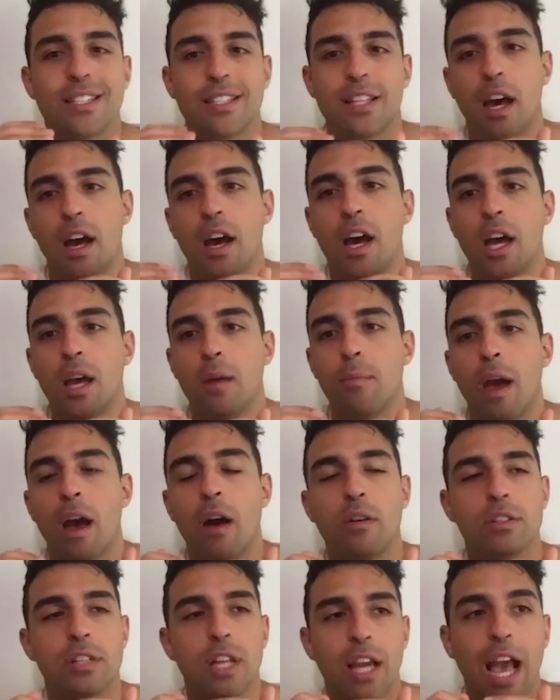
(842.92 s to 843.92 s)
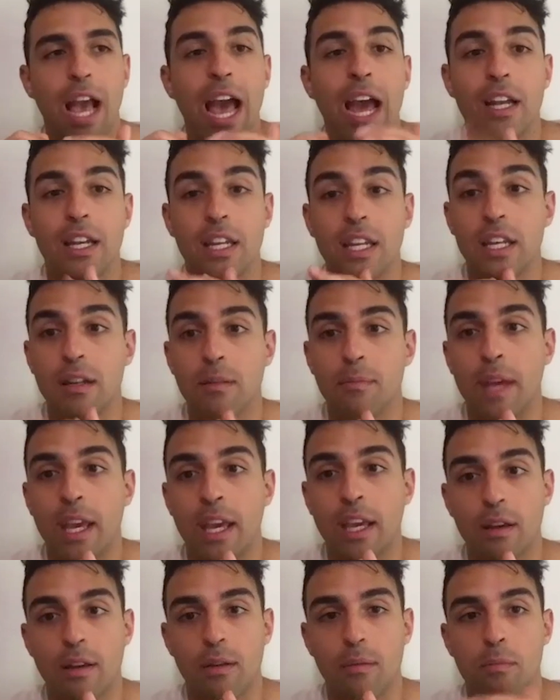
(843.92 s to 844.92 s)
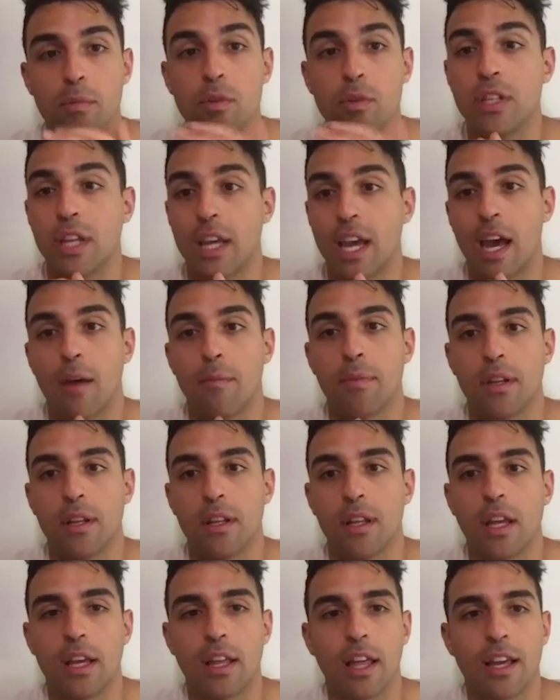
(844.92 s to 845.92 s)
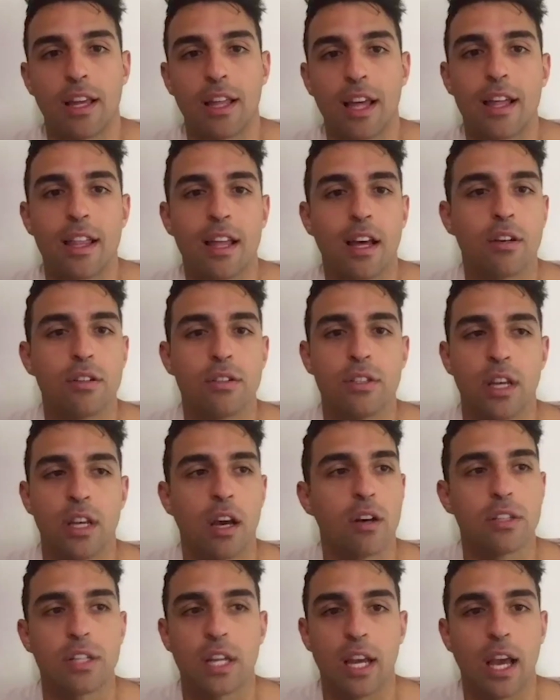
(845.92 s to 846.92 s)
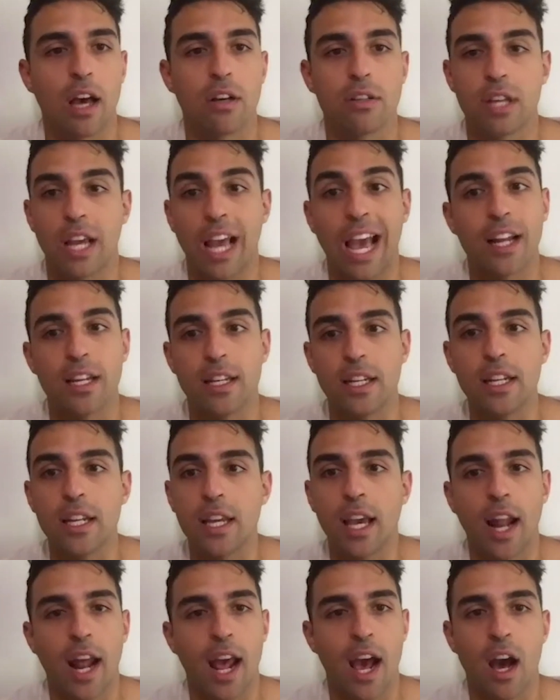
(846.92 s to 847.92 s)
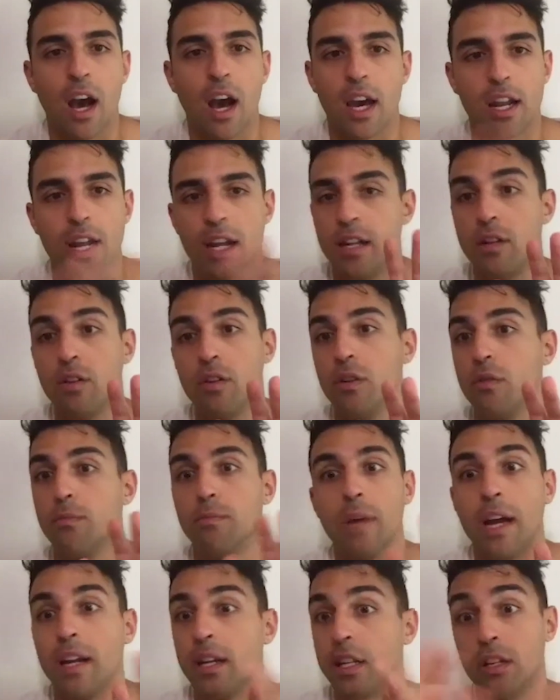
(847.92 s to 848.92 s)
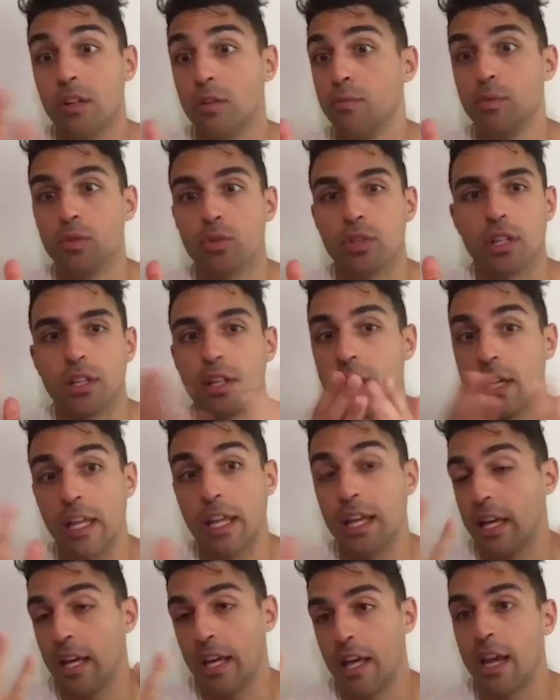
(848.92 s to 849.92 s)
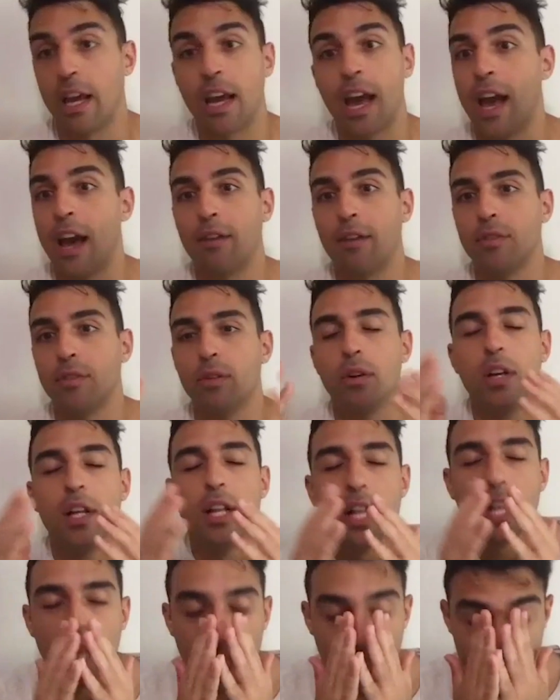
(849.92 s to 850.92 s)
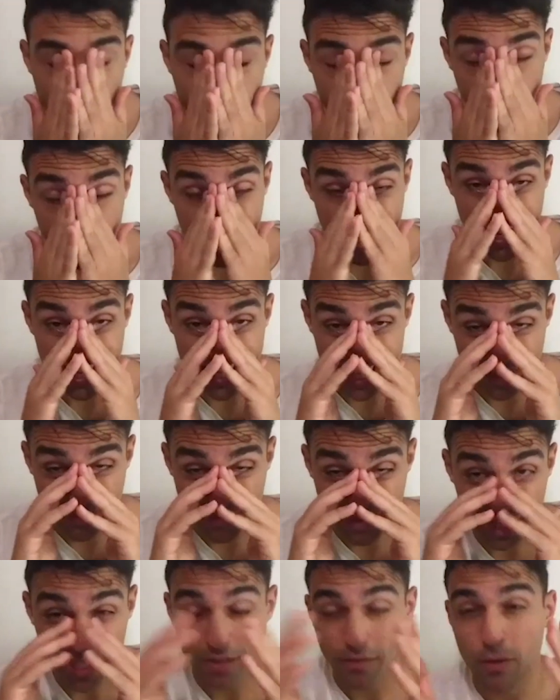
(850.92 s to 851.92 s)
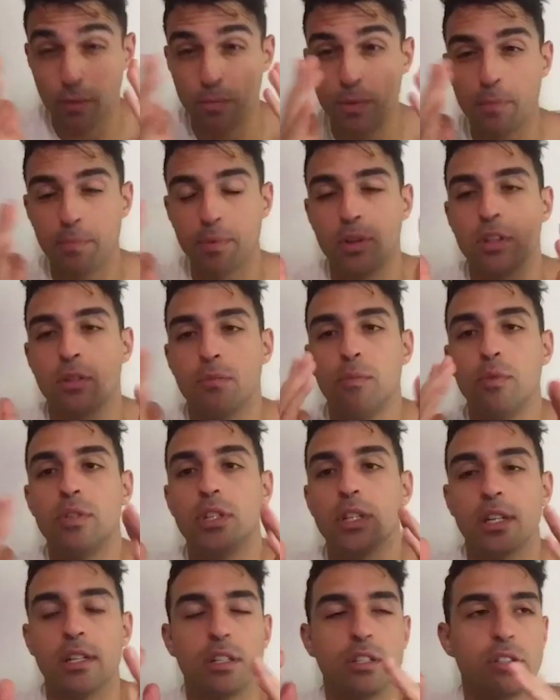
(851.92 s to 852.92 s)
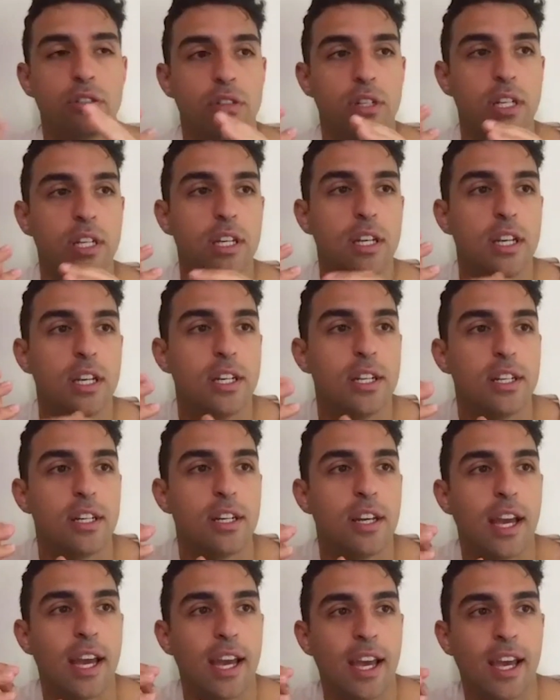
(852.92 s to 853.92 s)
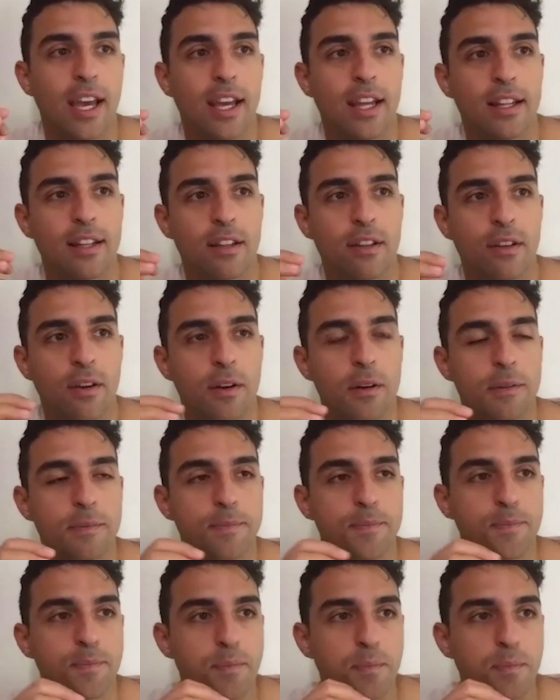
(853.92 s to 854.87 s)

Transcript: time, I was like, I need to make music happen. Like, that was it. I was like, I need to get out and I need to do music. Like, And so then I emailed different people in the music industry. And one